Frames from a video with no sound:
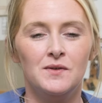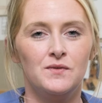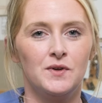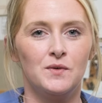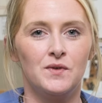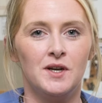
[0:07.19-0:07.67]

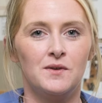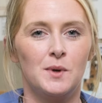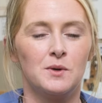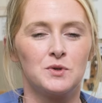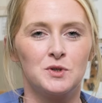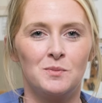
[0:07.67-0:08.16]
feel very
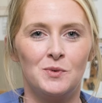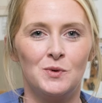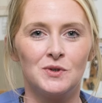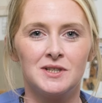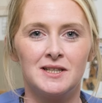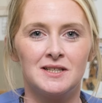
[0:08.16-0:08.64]
well
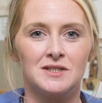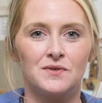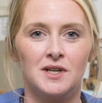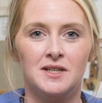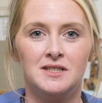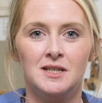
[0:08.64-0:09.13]
supported, and it's
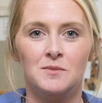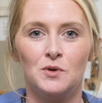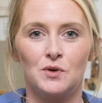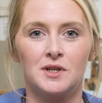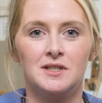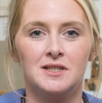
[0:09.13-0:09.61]
very team
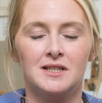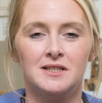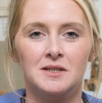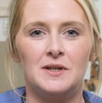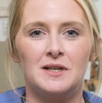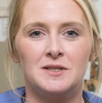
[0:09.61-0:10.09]
orientated.